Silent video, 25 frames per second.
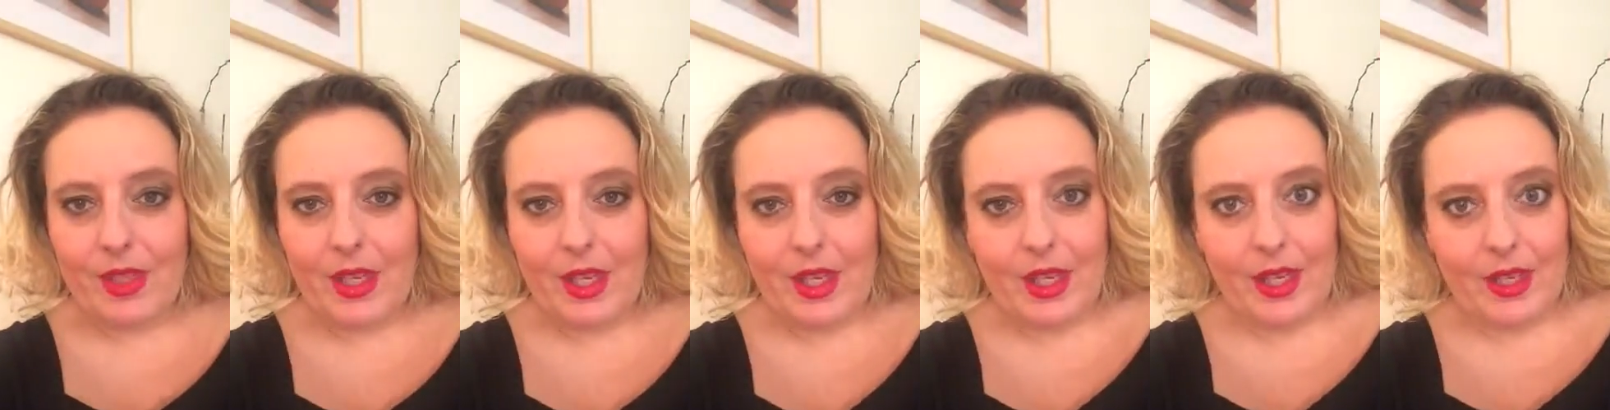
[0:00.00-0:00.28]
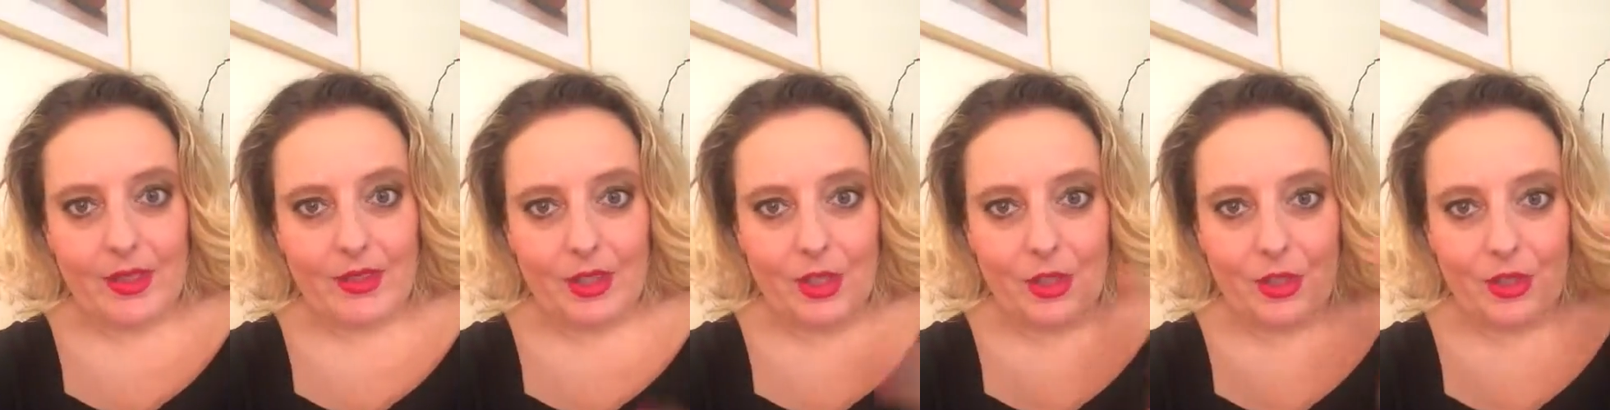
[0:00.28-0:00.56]
And
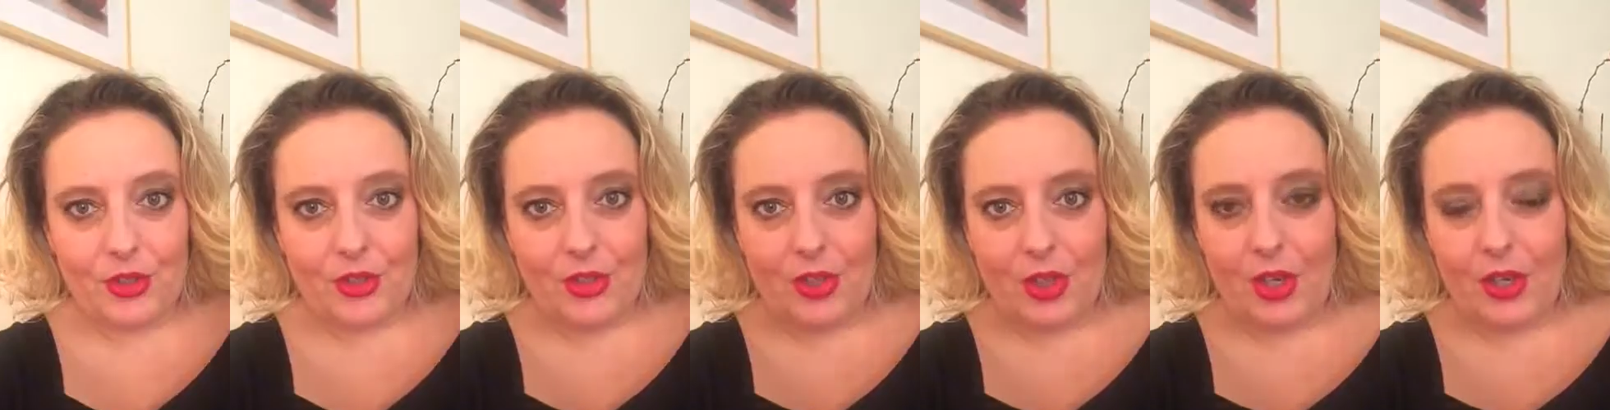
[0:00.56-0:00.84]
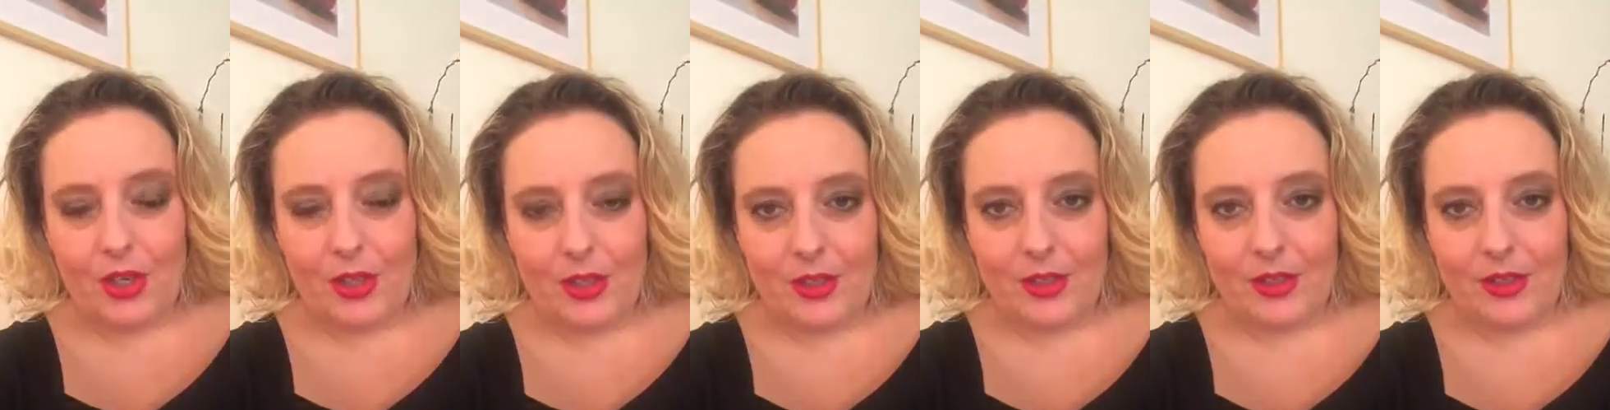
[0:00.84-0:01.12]
as I
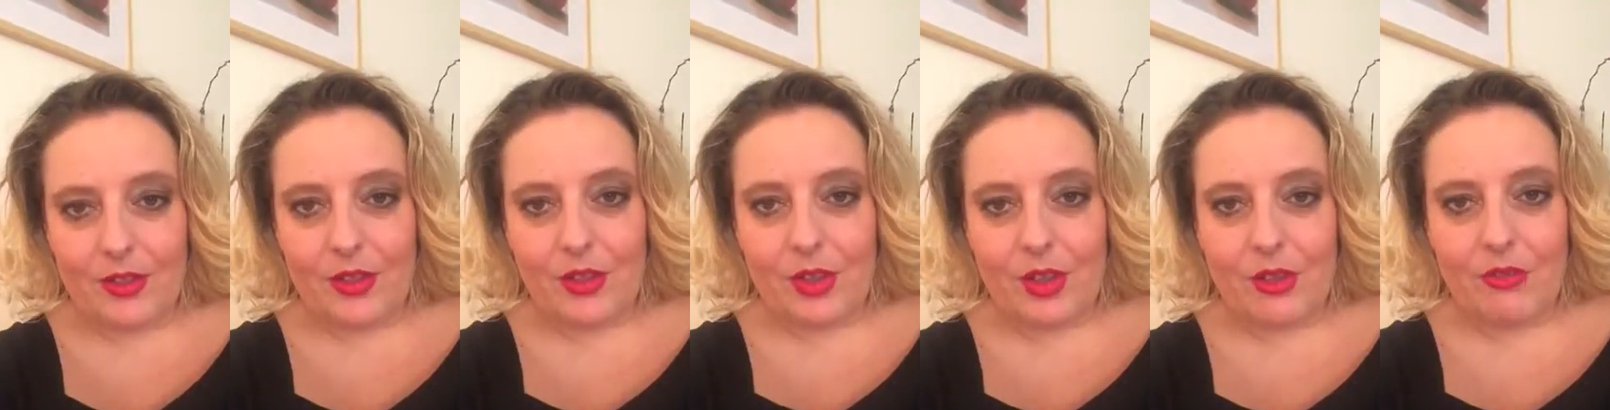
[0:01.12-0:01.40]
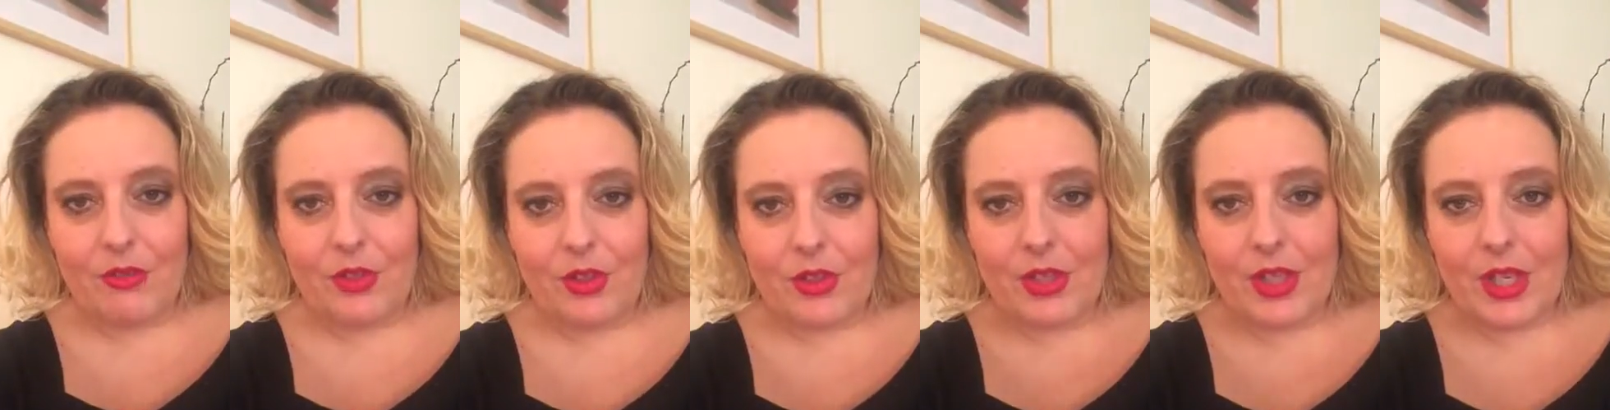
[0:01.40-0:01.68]
started this
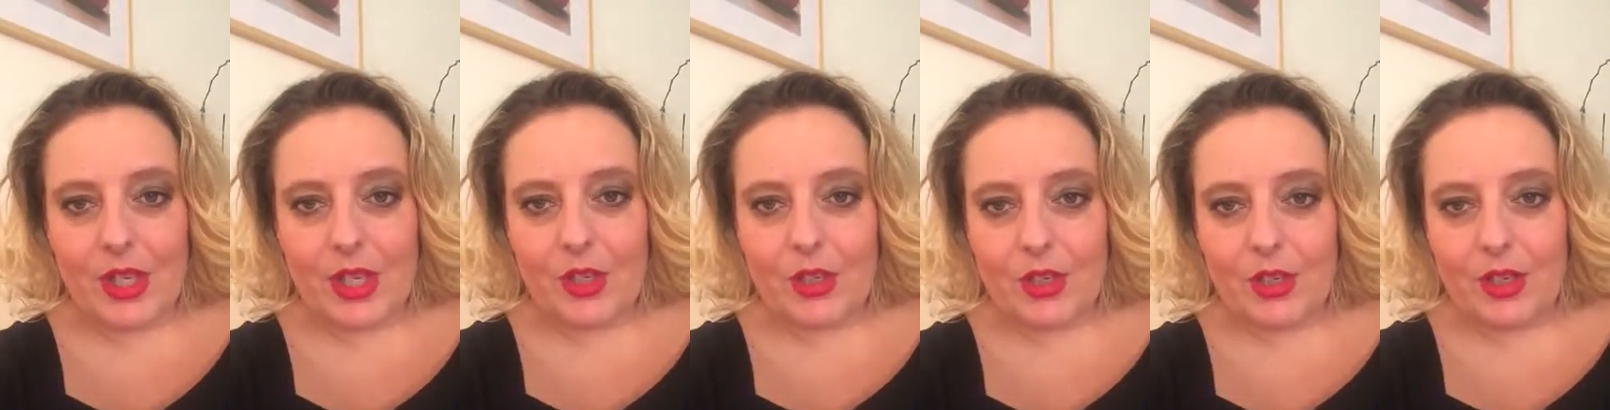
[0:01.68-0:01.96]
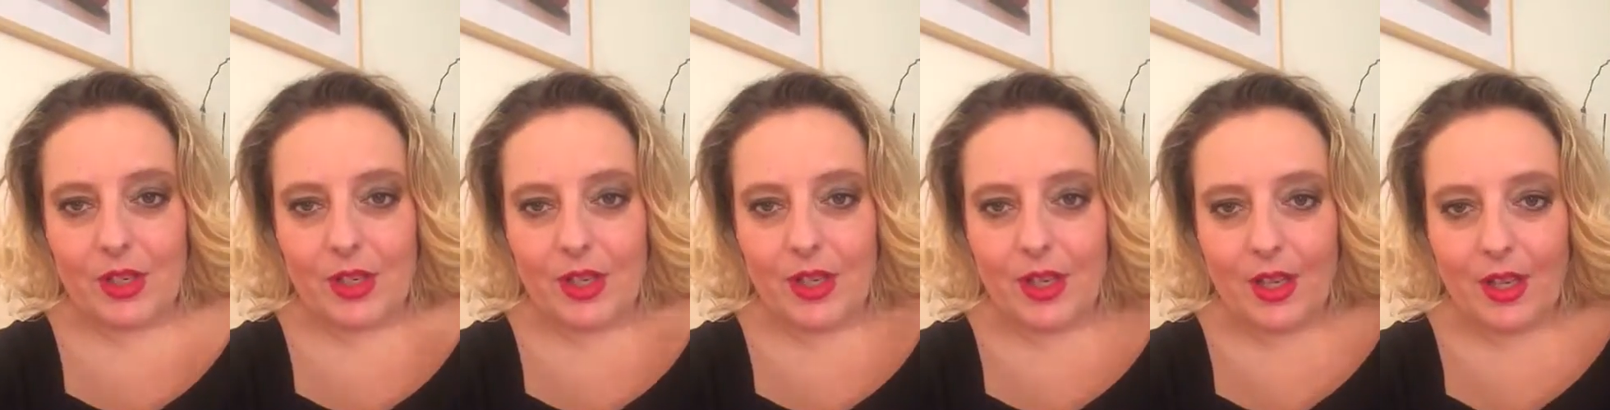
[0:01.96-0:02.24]

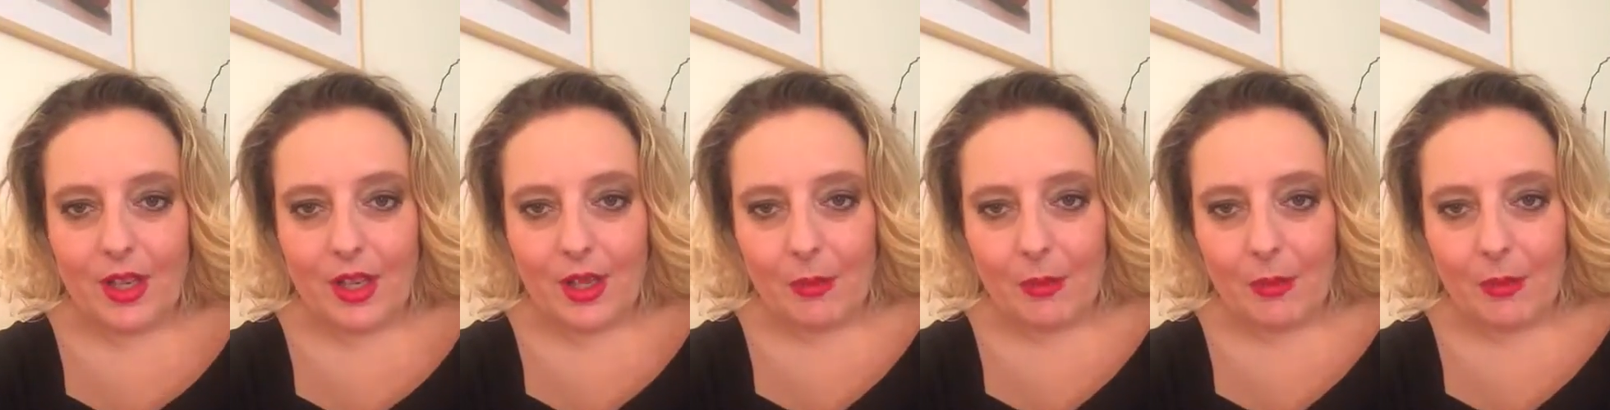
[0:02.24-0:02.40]
conversation